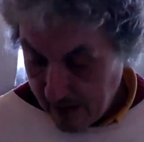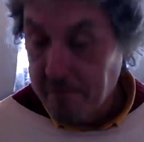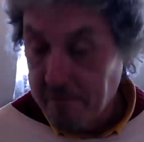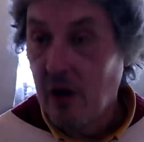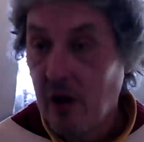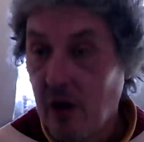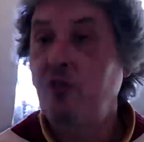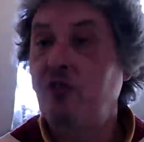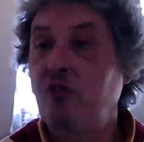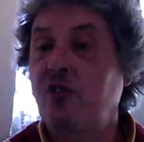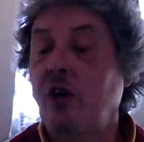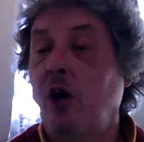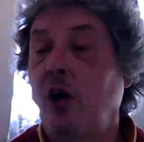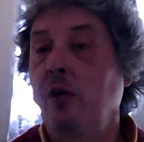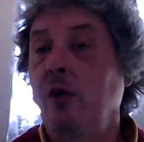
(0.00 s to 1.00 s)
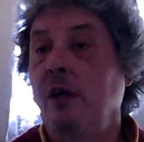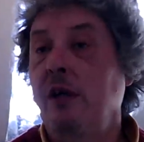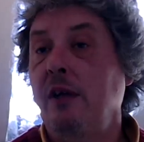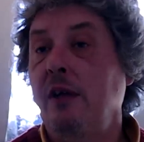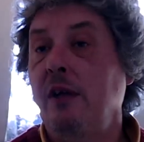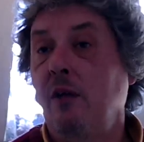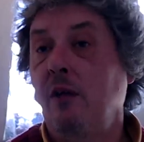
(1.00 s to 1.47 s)
it stops me being
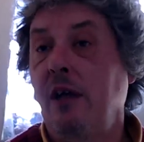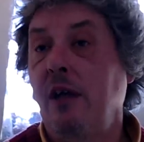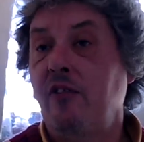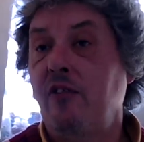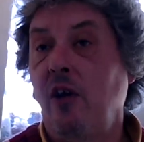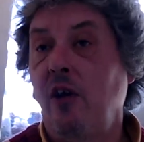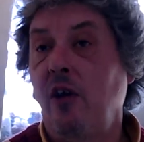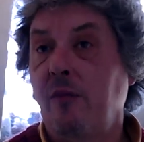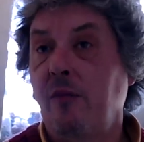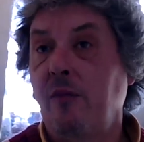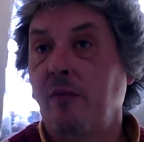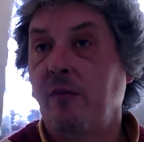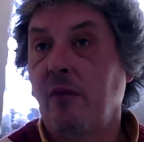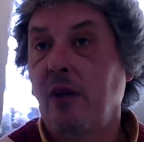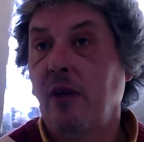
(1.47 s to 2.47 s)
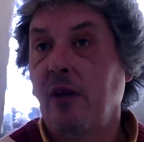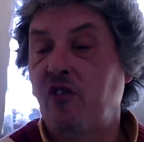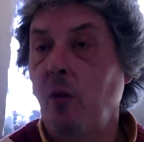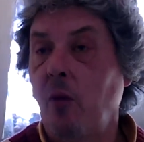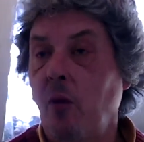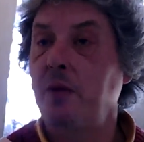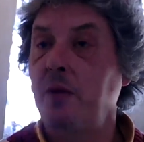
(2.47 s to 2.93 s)
like too prideful.
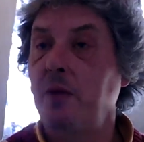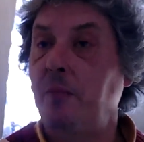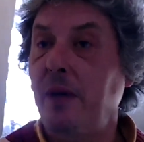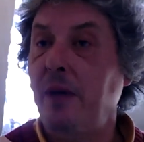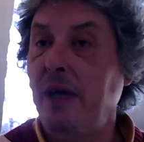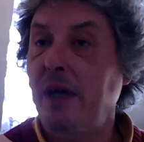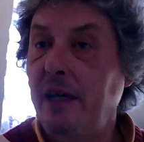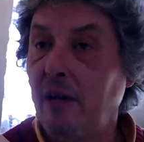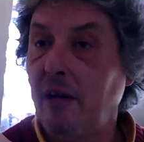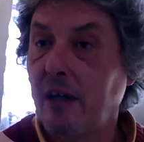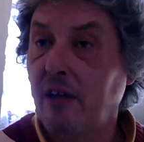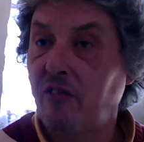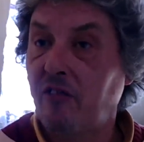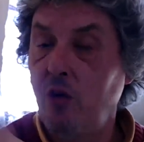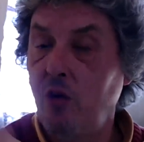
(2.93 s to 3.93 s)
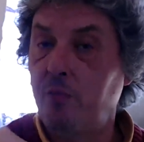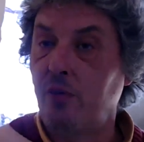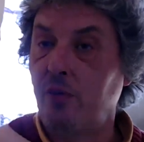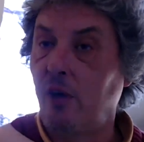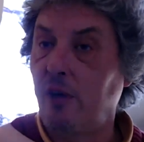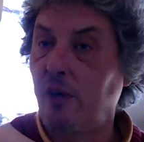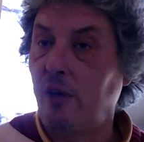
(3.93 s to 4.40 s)
It keeps me a bit
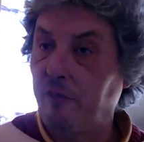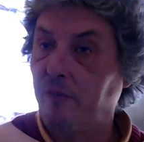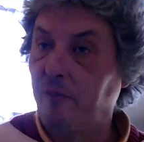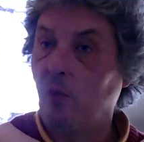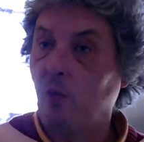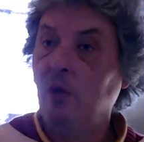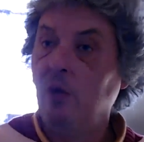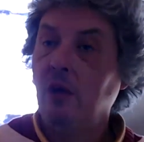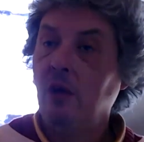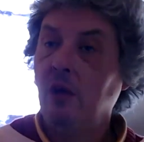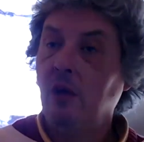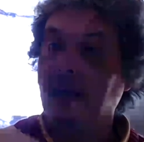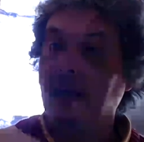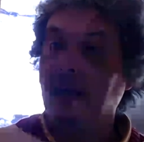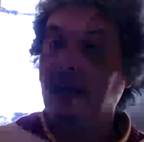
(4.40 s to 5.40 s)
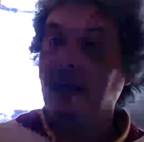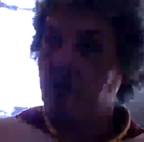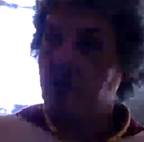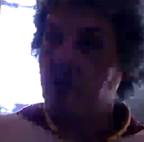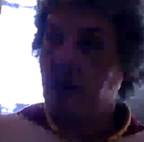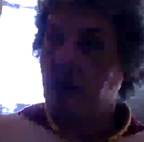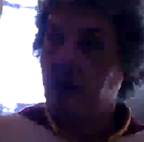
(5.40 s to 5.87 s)
humble, you know, being
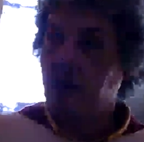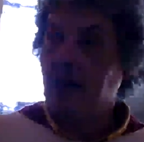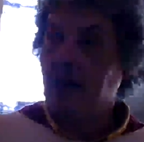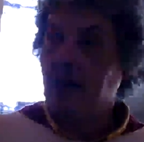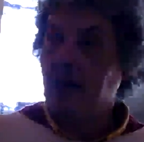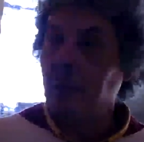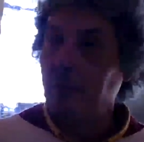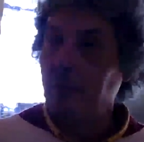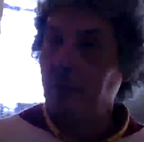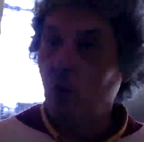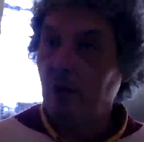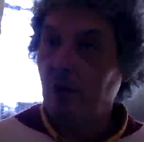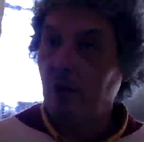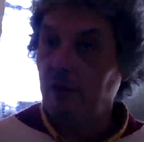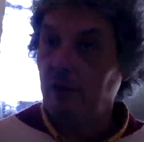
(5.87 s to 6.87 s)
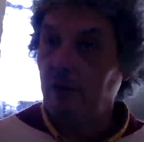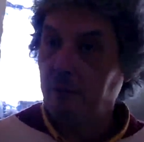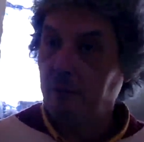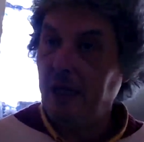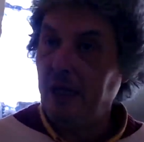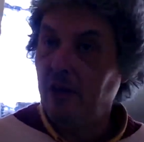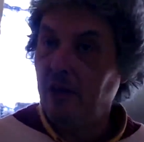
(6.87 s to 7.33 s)
a swooper, you know,
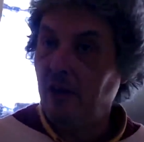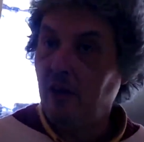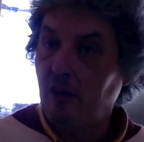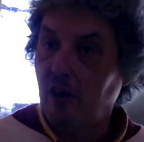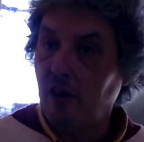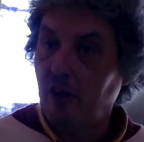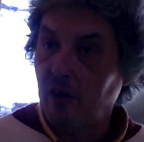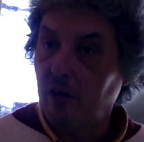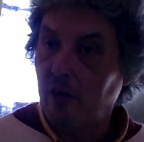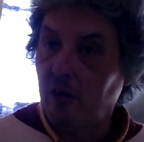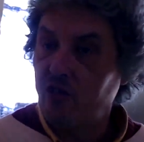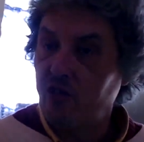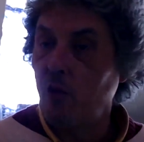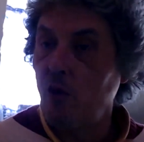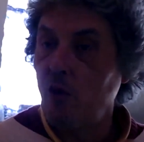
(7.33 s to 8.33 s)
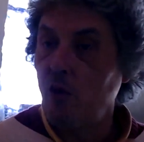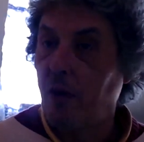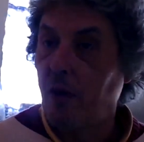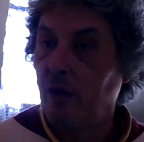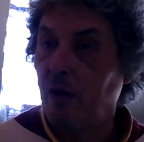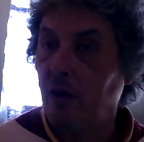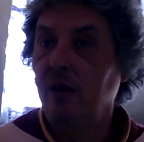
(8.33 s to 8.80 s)
a cigarette swooper,
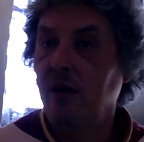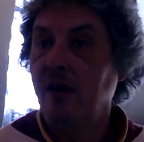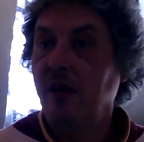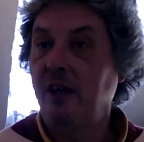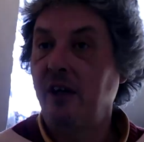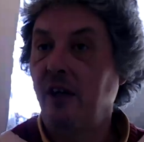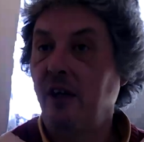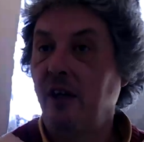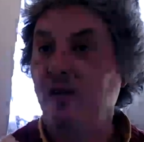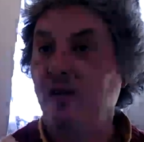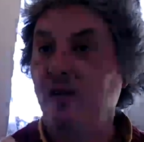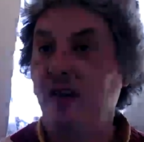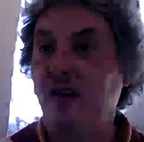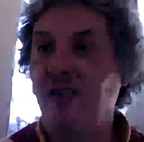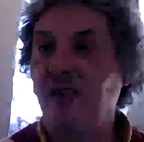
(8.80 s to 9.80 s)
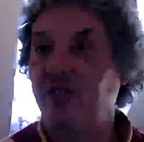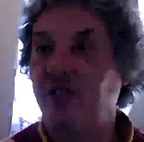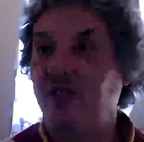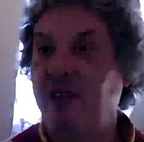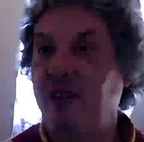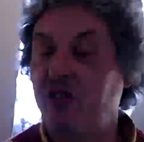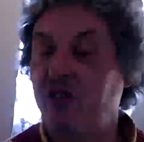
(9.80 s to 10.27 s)
you know. It's like it keeps
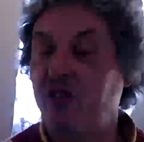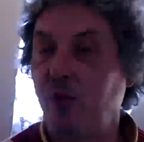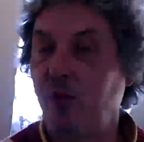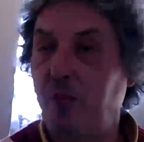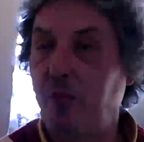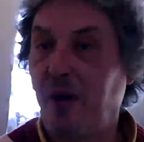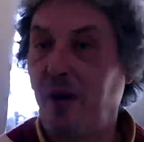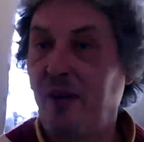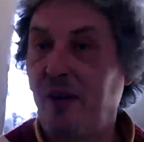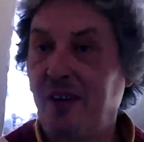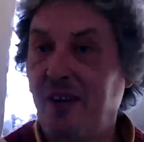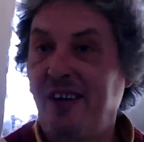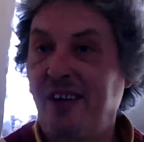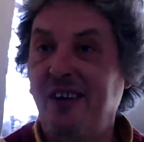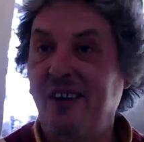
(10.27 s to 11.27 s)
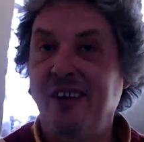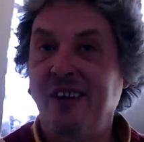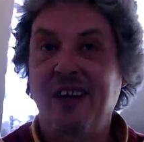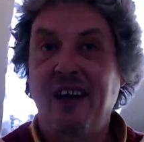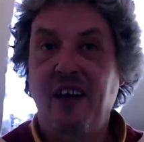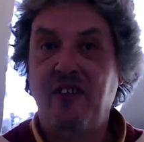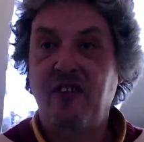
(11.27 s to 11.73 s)
my feet on the ground,
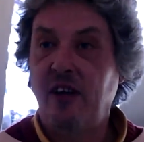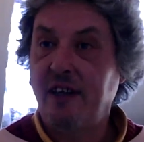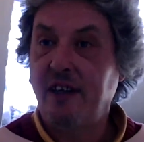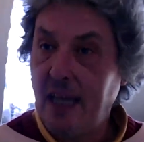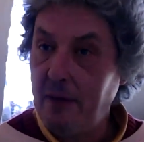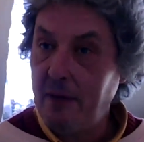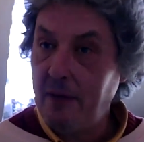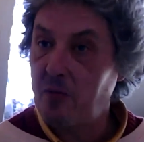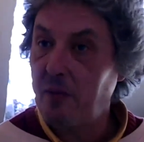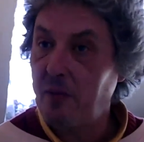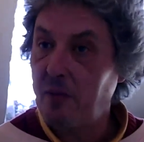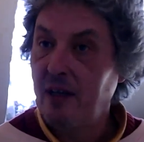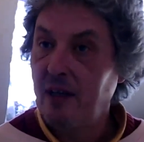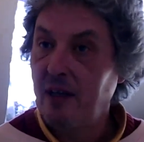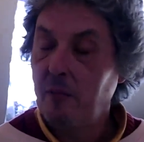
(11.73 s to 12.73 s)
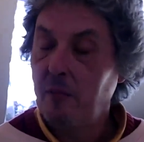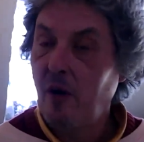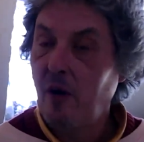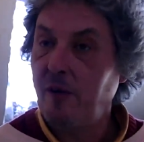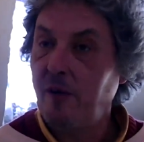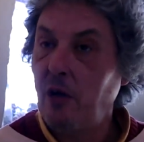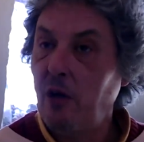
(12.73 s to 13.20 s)
you know. I know who I am.
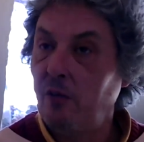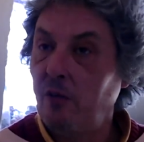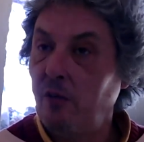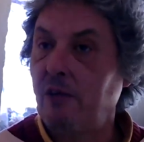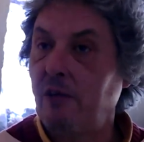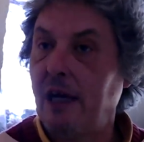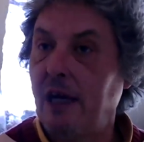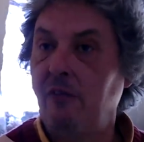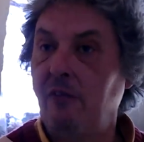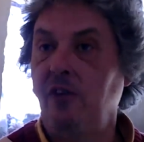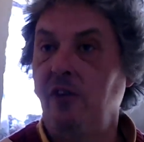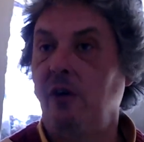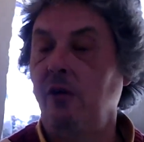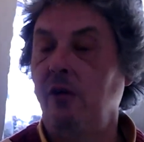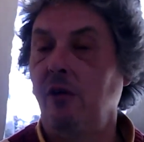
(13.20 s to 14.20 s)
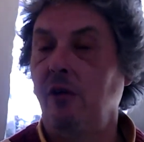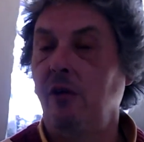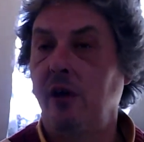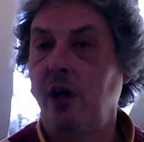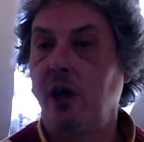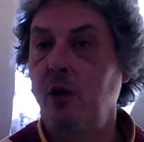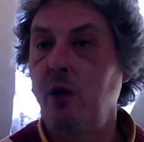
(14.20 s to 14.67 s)
I know I'm just a little
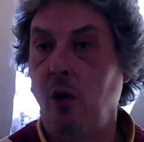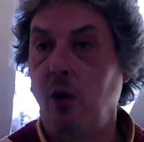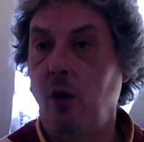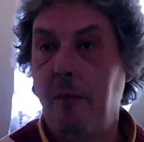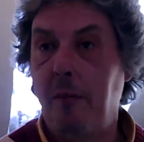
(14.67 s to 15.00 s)
humble